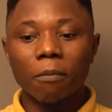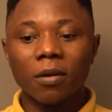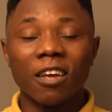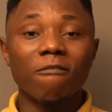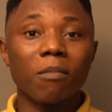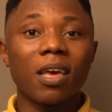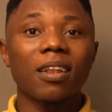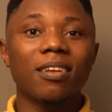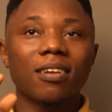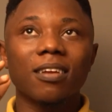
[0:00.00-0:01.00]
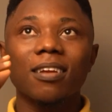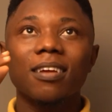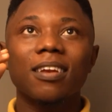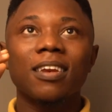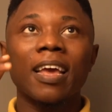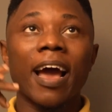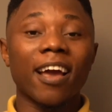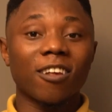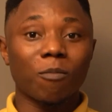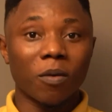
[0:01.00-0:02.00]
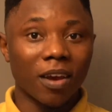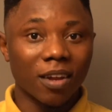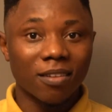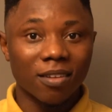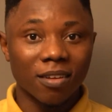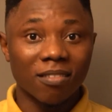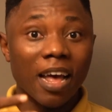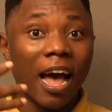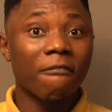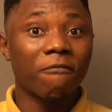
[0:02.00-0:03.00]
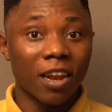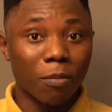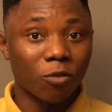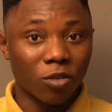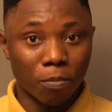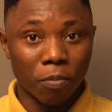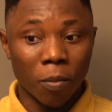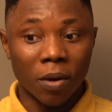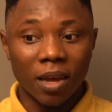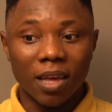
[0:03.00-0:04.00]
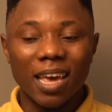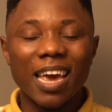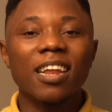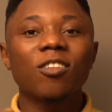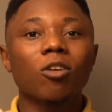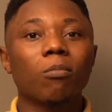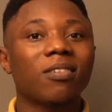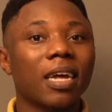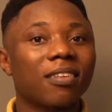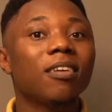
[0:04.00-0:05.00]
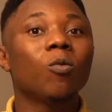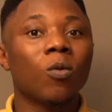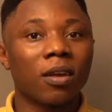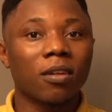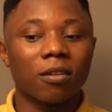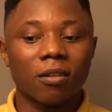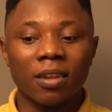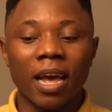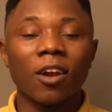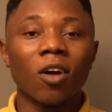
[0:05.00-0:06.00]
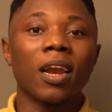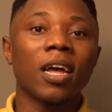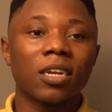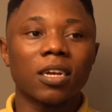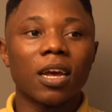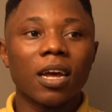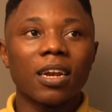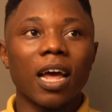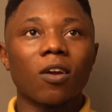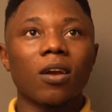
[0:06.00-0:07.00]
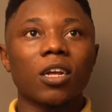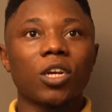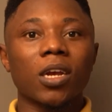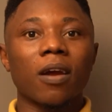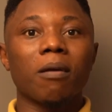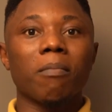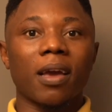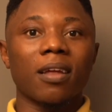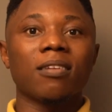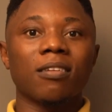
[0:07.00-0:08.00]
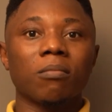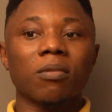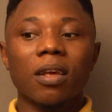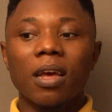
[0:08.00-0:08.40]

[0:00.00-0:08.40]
they've made their experiences available to the public in some certain ways. Their knowledge sharing mechanisms,